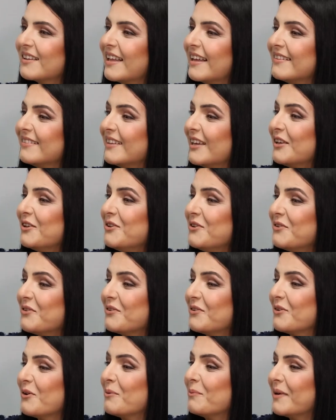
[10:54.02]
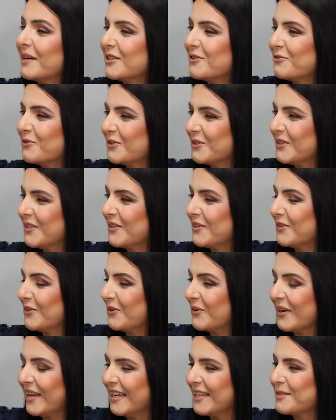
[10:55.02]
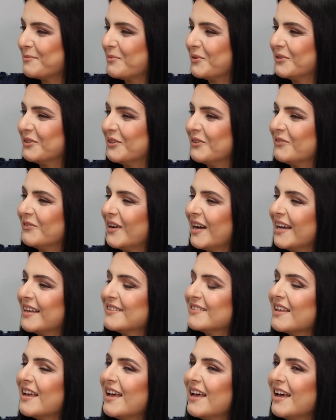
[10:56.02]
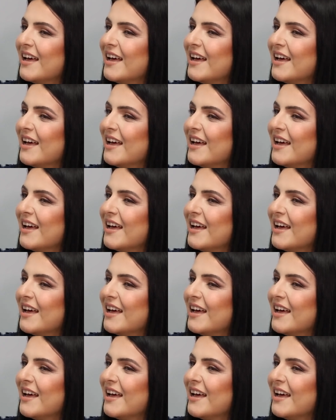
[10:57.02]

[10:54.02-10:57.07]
Glenn, thank you so much for your expert advice.